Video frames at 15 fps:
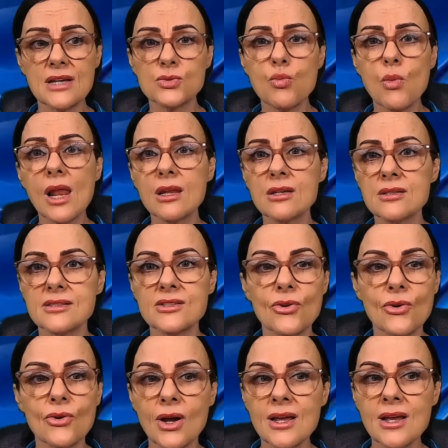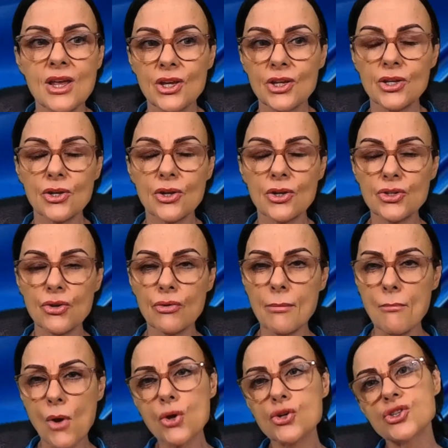as well as your
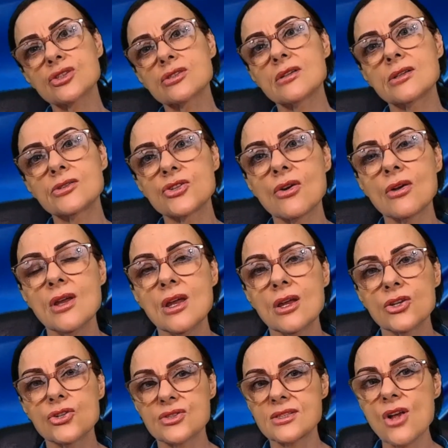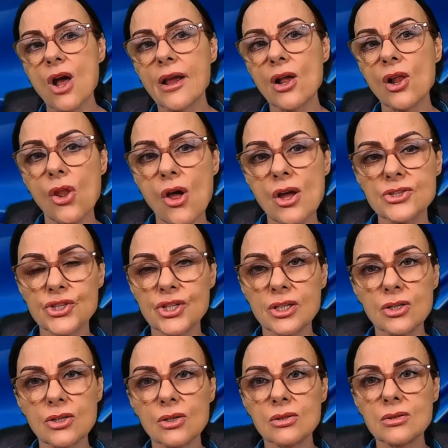emotional and your
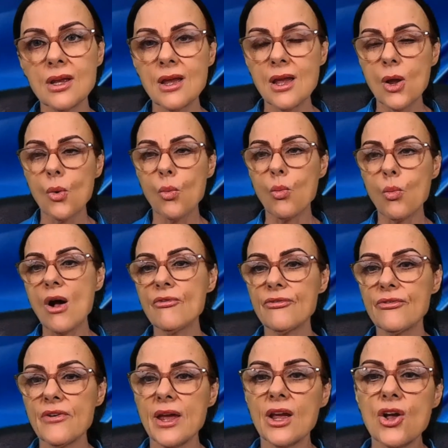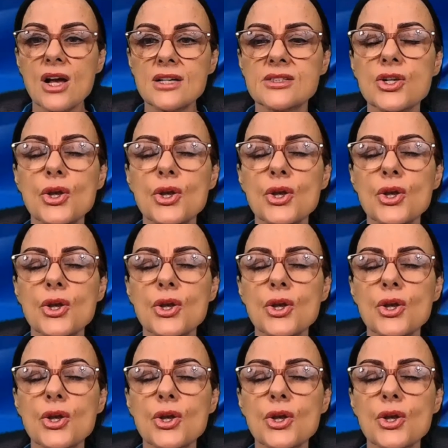psychological welfare, guys.